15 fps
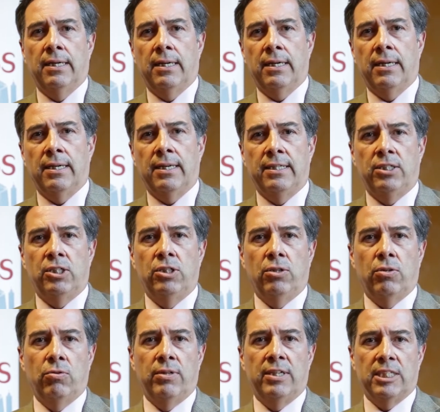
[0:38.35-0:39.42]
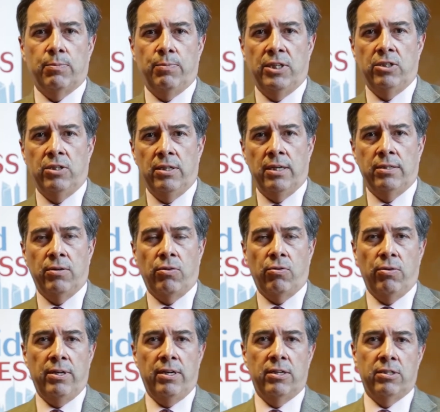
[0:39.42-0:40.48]
uh, in children, especially under
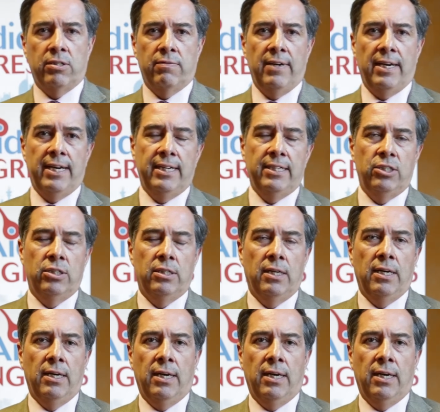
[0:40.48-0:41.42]
three years of age,